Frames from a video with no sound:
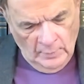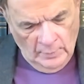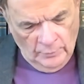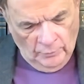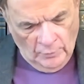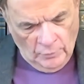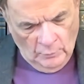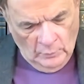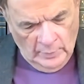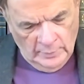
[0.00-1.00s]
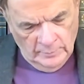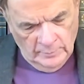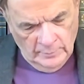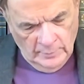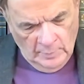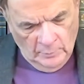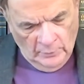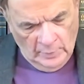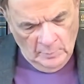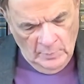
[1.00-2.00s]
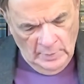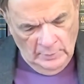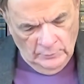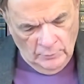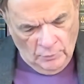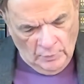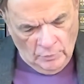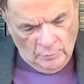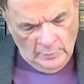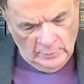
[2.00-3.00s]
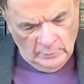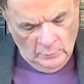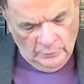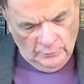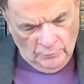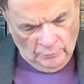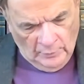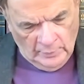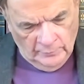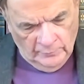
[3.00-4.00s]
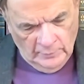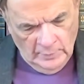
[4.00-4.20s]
on such a one and bring me to judgment with yourself?